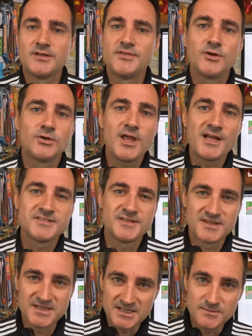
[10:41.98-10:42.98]
There are lots of
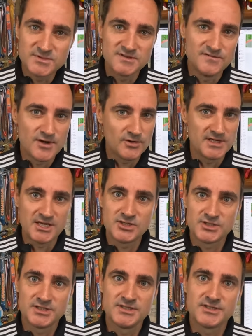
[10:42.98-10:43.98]
themes and
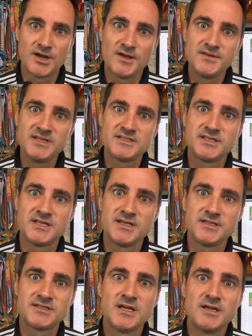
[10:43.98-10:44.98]
variations on these
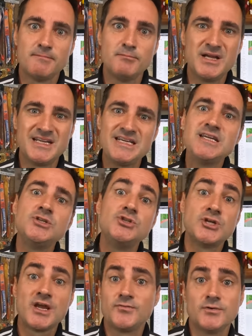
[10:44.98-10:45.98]
things, but in
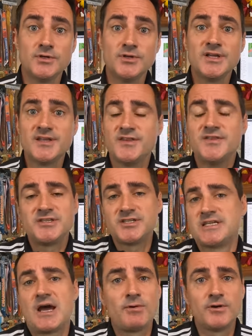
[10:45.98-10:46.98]
general, this
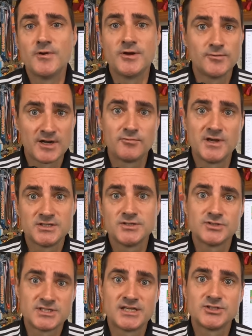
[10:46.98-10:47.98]
is how I run a
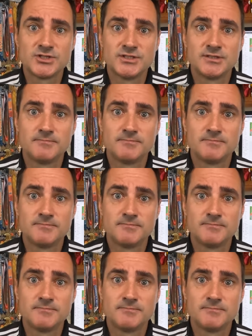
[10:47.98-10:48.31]
recreational session.